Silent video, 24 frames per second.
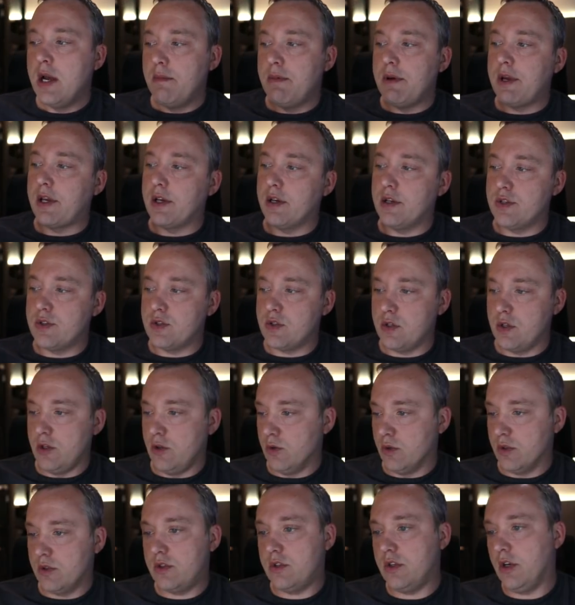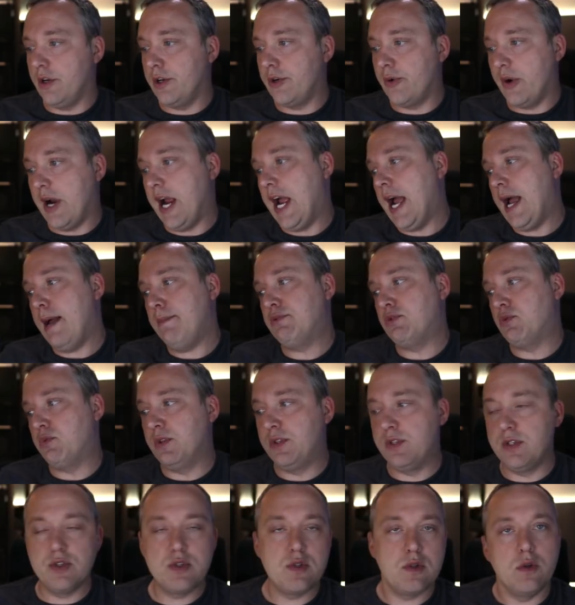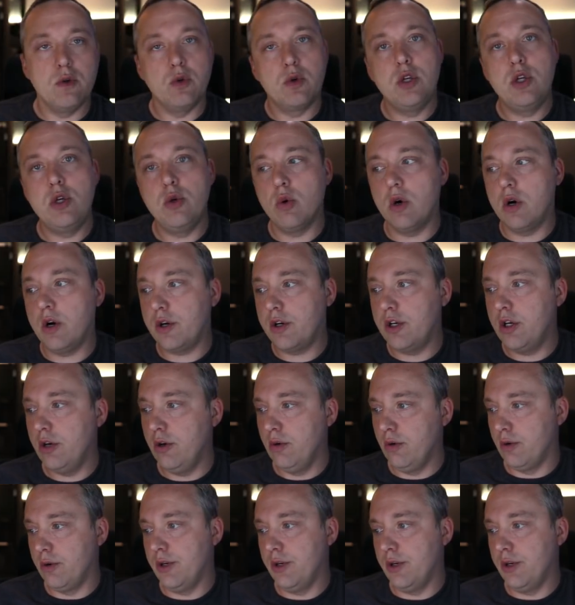because you install your apps with this little Q R code,